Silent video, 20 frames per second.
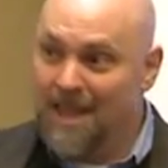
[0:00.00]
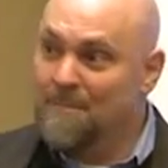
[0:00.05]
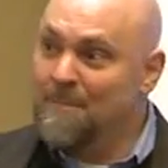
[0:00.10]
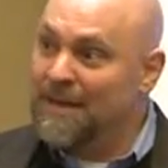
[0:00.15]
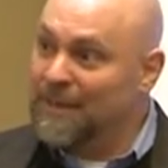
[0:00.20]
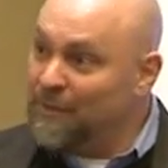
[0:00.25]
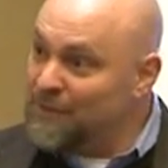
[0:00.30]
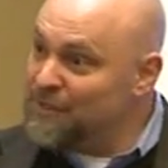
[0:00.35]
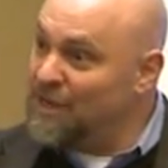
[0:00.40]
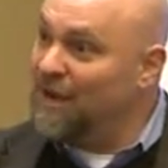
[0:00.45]

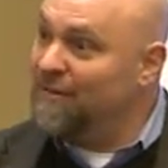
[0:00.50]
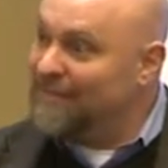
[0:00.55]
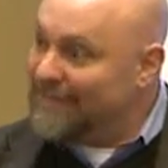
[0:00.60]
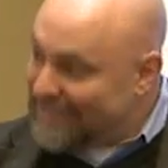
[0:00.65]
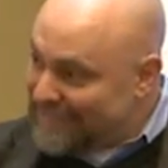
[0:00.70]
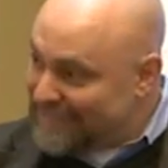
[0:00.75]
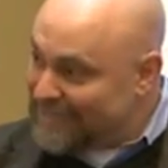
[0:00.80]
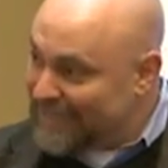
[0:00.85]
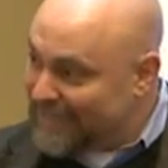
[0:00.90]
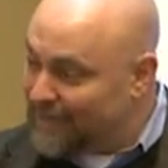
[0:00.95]
But it was
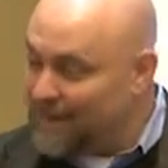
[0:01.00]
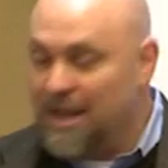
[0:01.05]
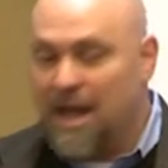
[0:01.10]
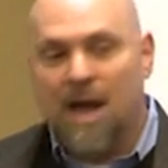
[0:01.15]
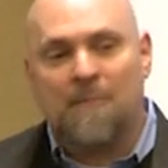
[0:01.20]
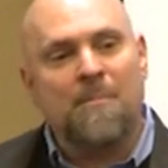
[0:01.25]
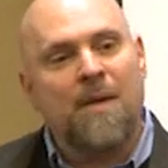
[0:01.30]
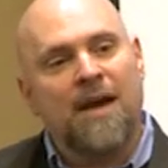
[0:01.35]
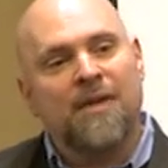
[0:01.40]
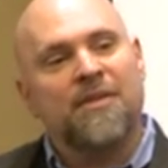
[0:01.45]
already in there.
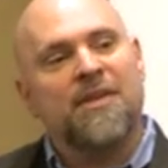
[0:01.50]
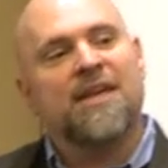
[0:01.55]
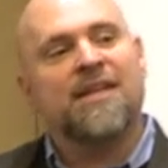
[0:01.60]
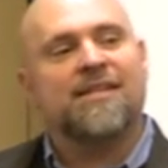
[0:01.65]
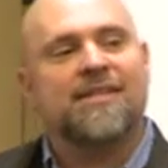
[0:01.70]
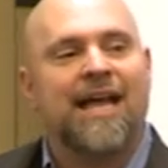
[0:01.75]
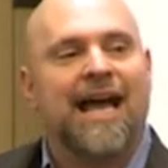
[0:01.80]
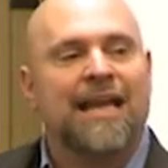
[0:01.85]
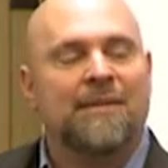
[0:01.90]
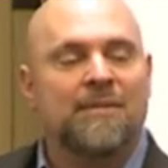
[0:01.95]
Among the
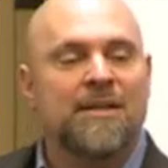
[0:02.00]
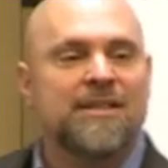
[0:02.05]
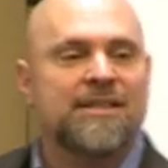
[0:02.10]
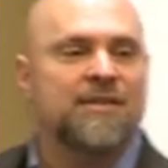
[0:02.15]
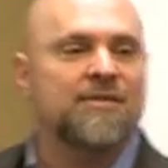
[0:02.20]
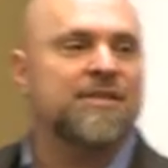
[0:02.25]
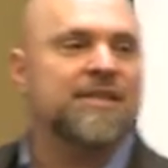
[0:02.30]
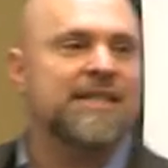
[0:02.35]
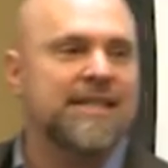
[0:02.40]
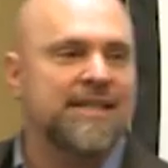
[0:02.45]
assignments
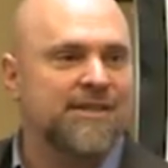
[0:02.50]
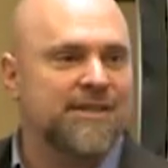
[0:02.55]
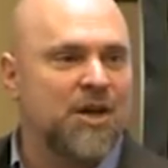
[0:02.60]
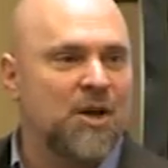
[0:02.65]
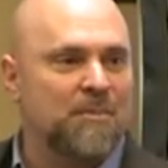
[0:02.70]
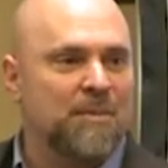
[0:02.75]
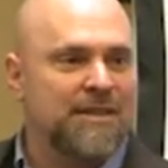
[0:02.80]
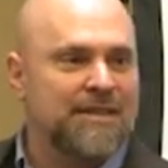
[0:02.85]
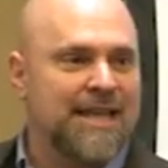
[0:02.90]
of C-scope in